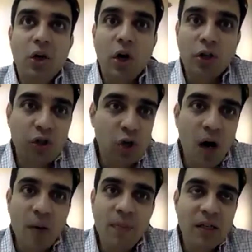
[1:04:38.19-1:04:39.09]
Your
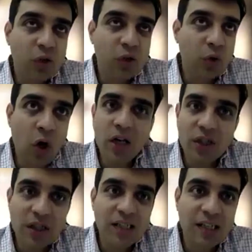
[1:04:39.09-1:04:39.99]
job is to
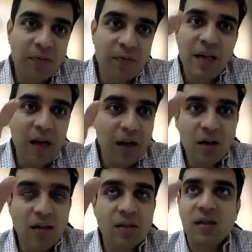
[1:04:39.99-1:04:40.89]
not just give me
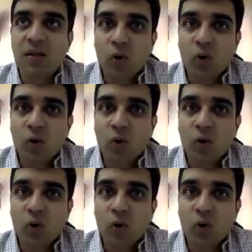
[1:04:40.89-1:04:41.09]
returns,